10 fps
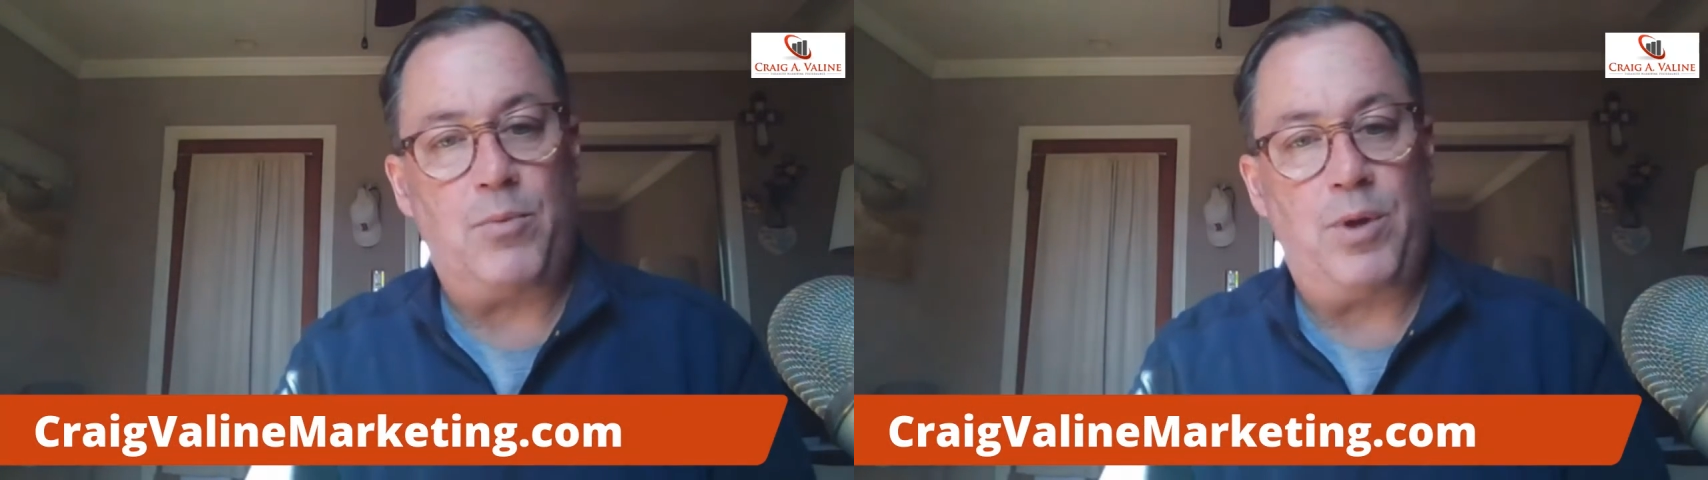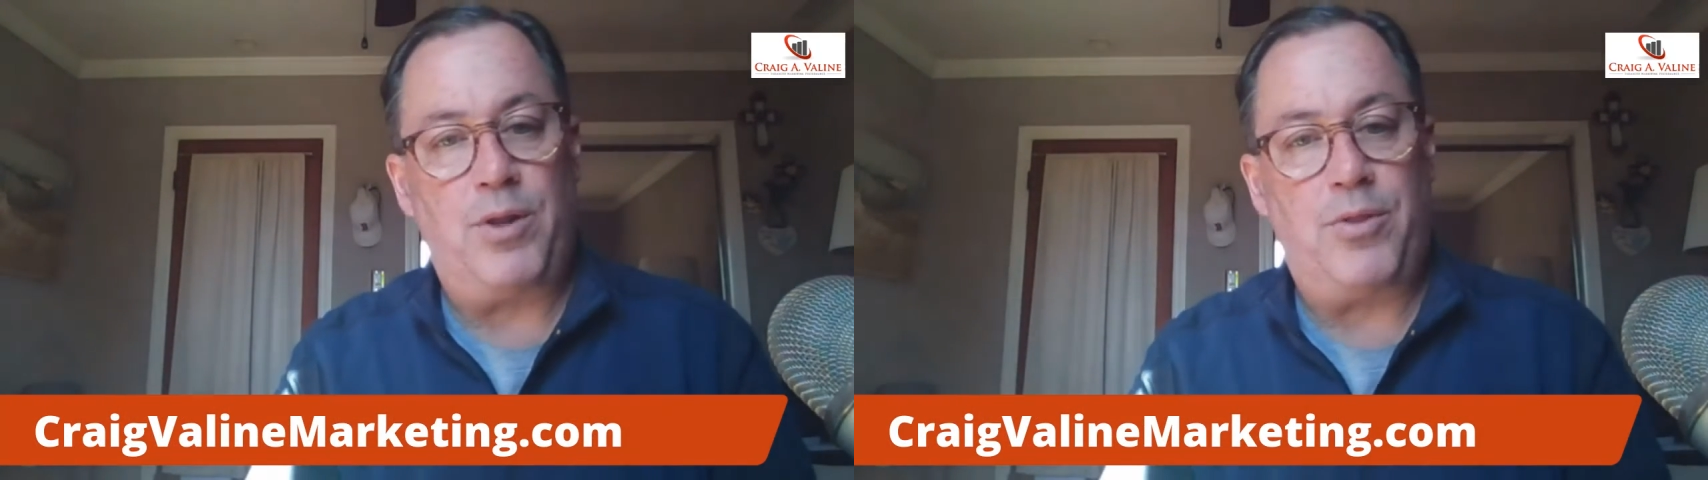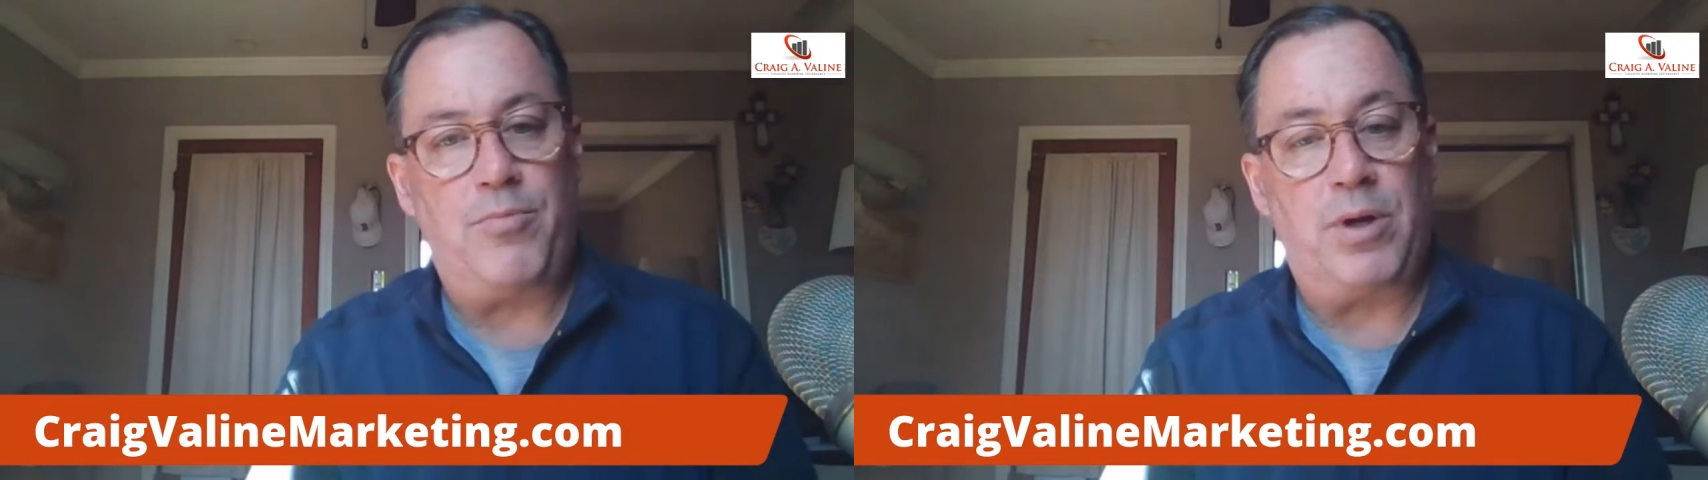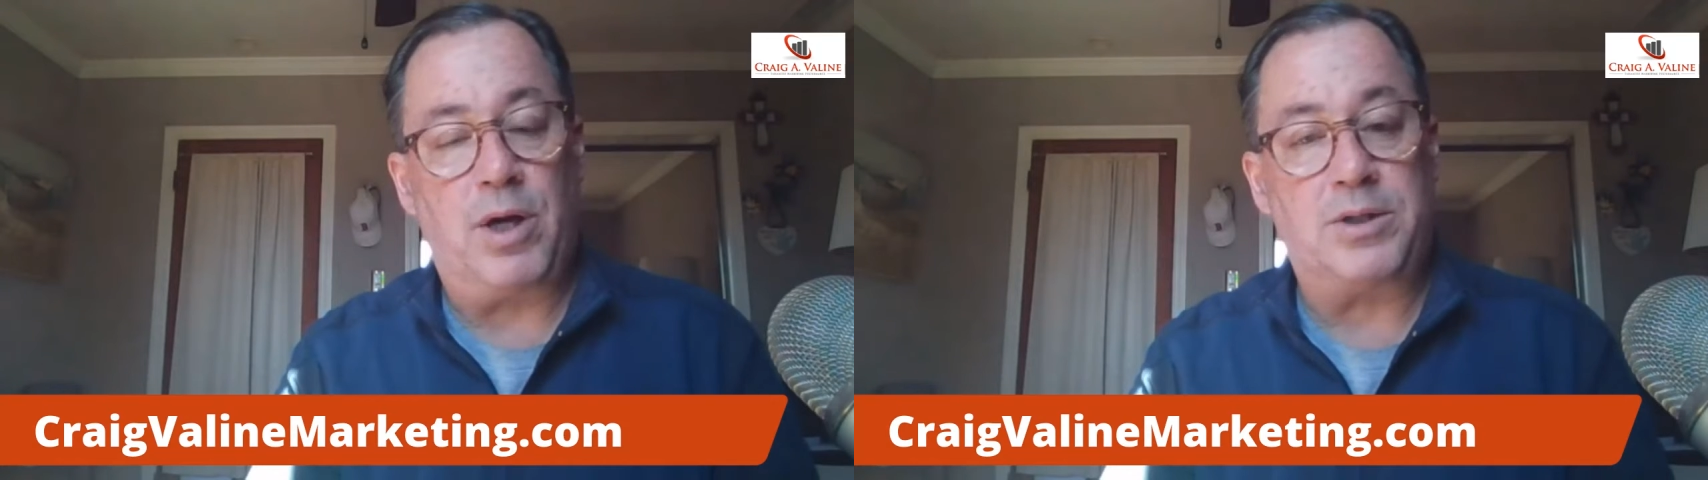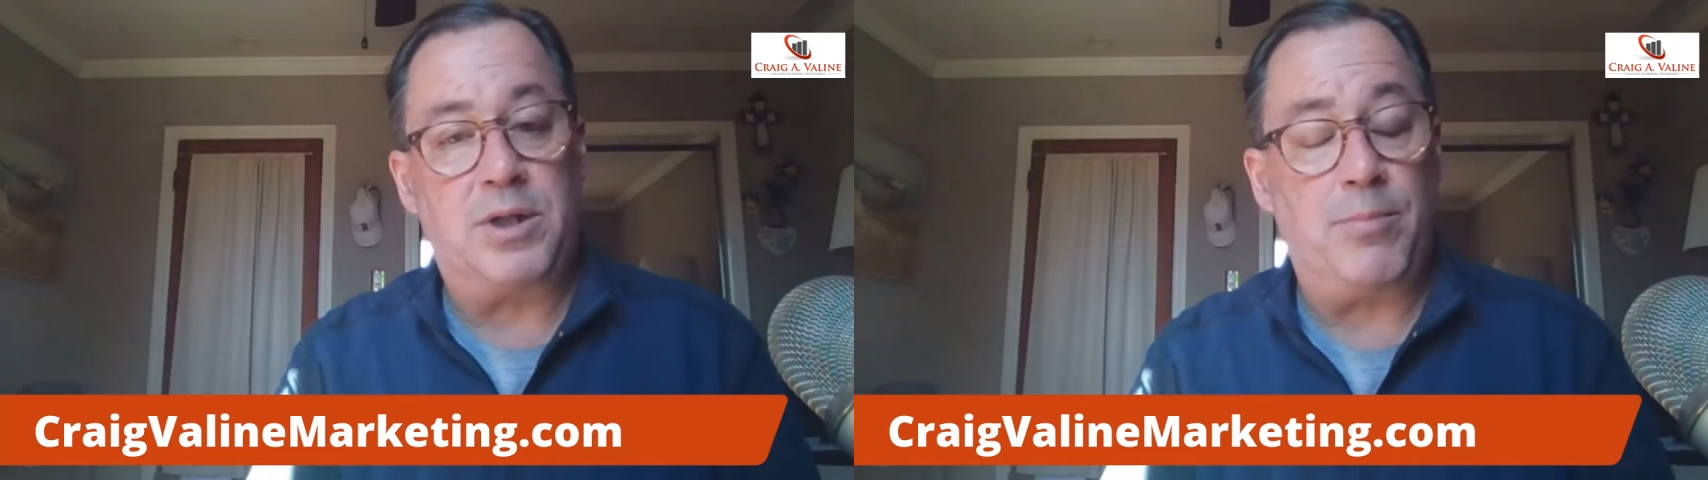with
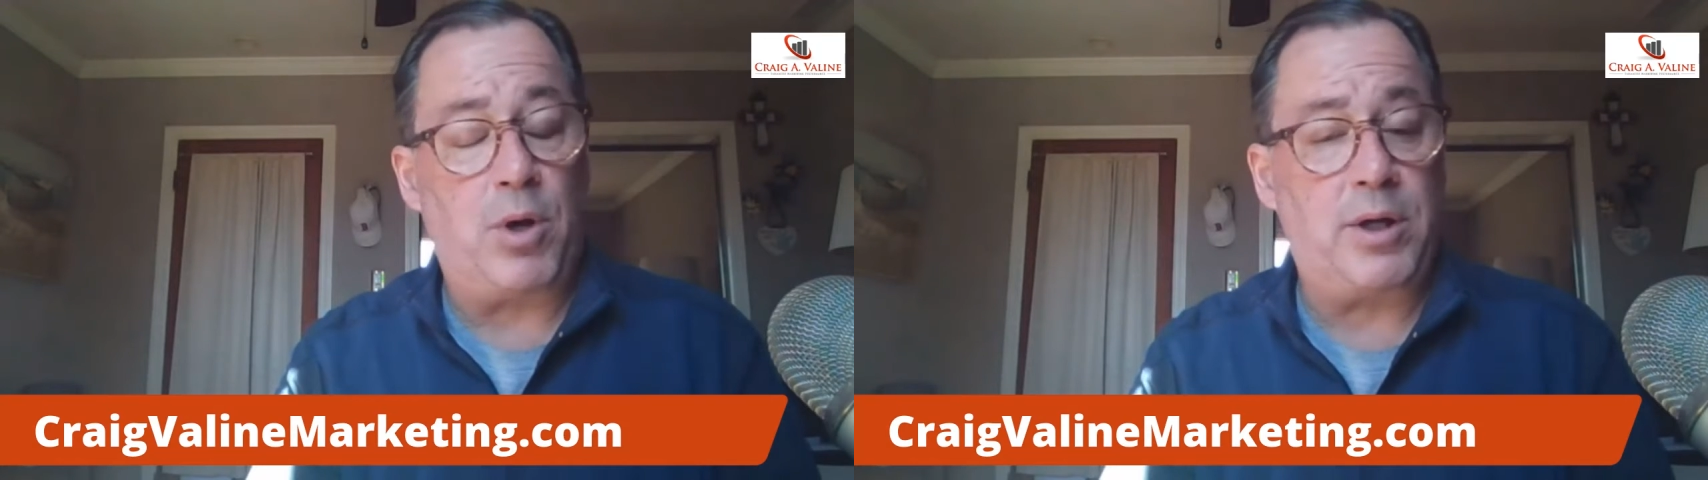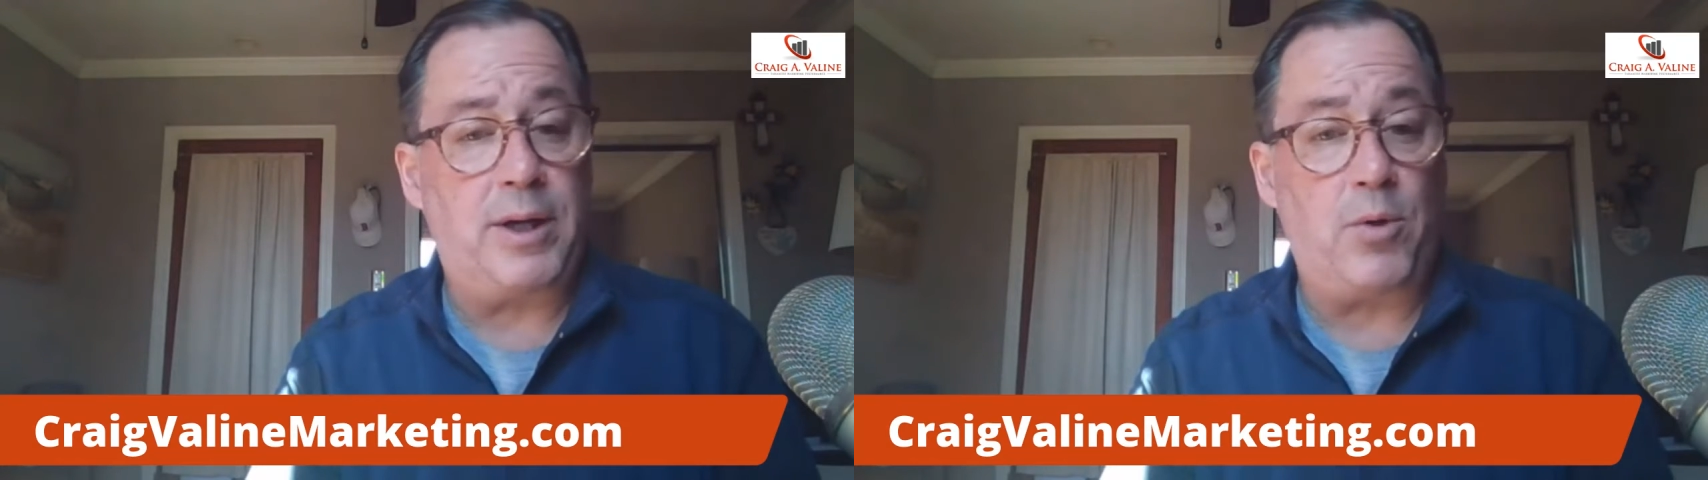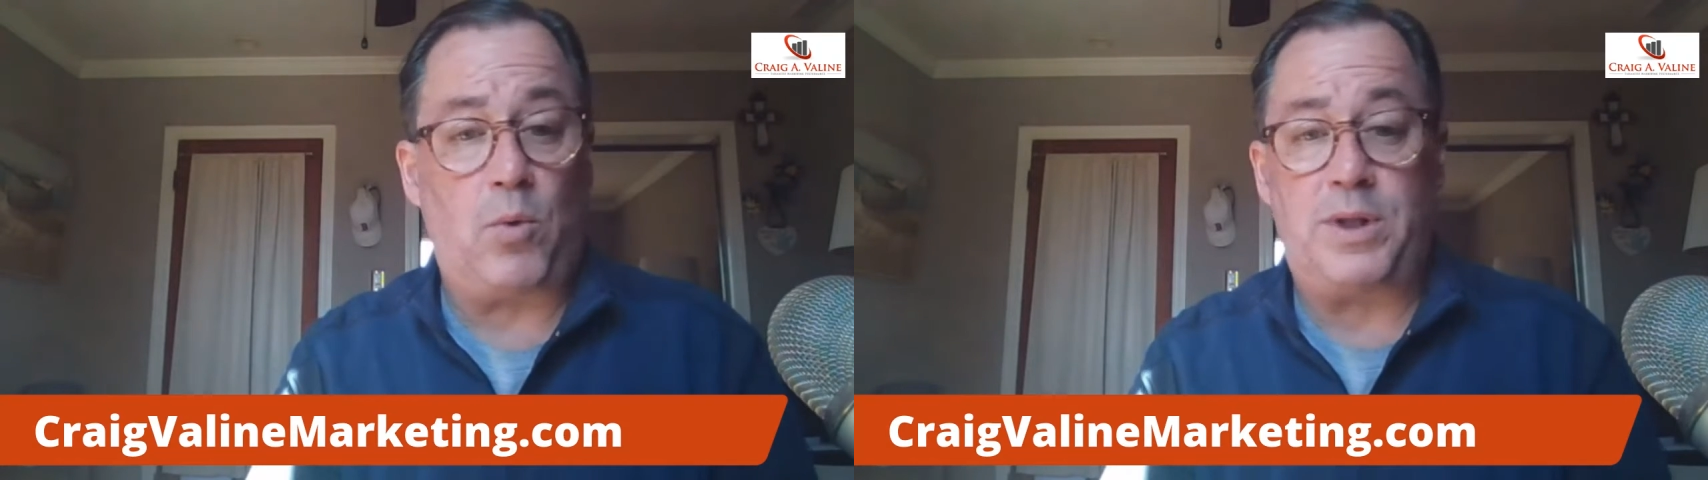regards to marketing